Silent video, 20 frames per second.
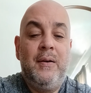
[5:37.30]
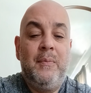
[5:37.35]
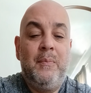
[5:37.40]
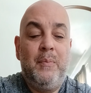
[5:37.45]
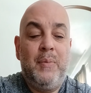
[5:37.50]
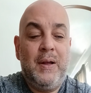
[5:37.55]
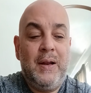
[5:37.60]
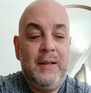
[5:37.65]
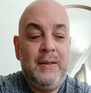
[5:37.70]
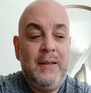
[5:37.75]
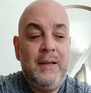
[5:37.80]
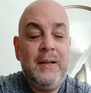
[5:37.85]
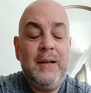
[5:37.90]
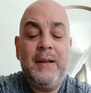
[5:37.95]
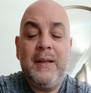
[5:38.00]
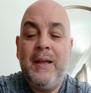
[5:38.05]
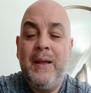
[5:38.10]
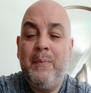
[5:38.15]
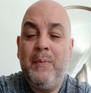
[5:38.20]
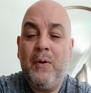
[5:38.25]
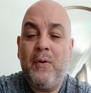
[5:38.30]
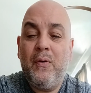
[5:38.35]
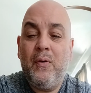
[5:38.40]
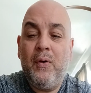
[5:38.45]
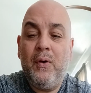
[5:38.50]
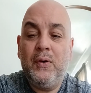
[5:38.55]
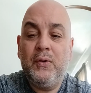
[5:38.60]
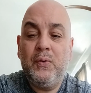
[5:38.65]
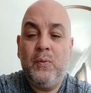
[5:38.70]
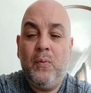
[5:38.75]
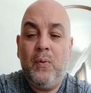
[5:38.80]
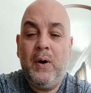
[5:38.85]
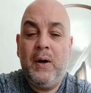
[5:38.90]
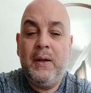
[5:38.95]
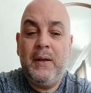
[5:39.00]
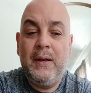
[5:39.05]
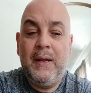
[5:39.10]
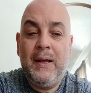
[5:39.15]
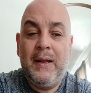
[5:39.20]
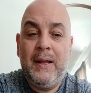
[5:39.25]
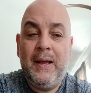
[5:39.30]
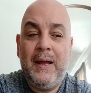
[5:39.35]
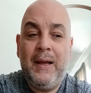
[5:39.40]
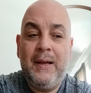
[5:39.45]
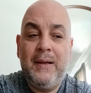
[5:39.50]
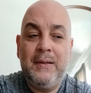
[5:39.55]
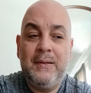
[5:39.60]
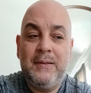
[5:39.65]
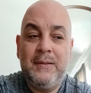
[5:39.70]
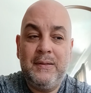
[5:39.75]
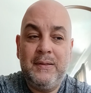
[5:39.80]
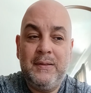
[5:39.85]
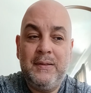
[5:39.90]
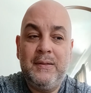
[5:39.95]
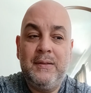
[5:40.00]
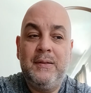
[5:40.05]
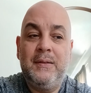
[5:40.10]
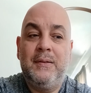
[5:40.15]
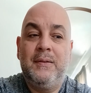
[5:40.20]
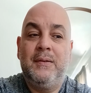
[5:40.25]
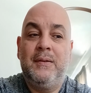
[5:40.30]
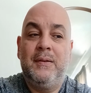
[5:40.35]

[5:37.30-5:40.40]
But I think I came across one that has